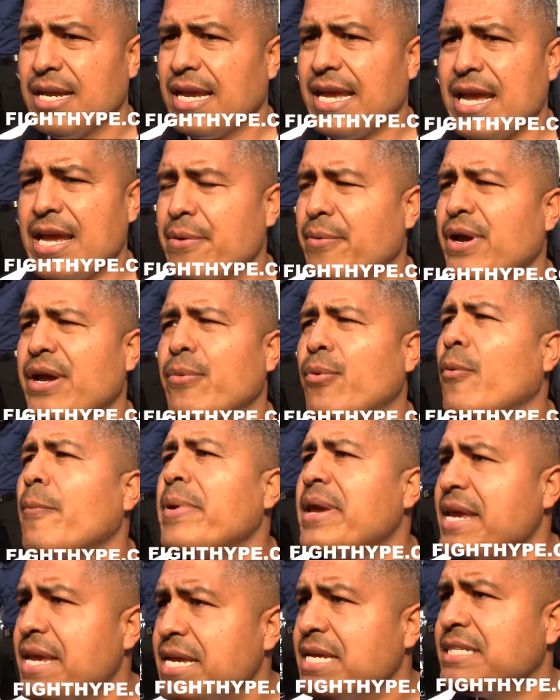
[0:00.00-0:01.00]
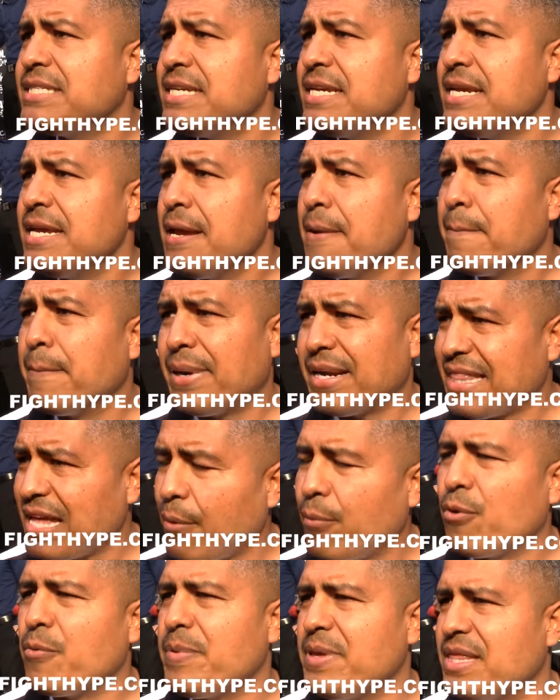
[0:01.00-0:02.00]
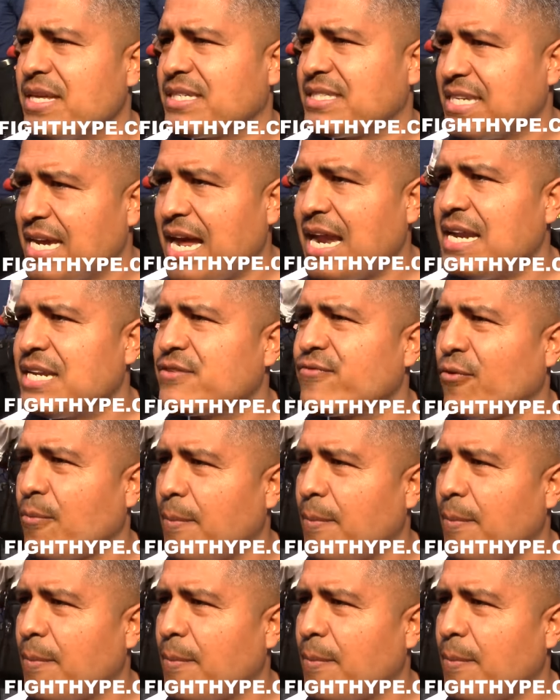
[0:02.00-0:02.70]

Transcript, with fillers: it, it won't be easy, but that would be the challenge for